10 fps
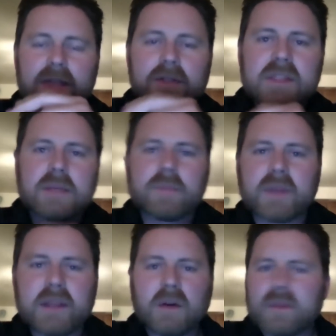because you
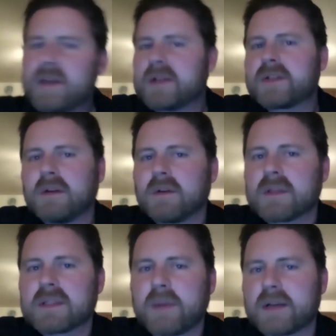simply know this.
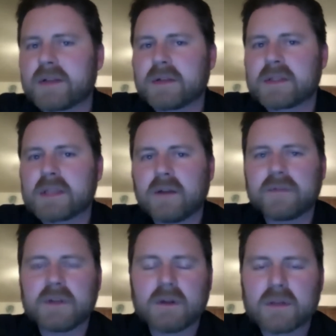You know this about yourself.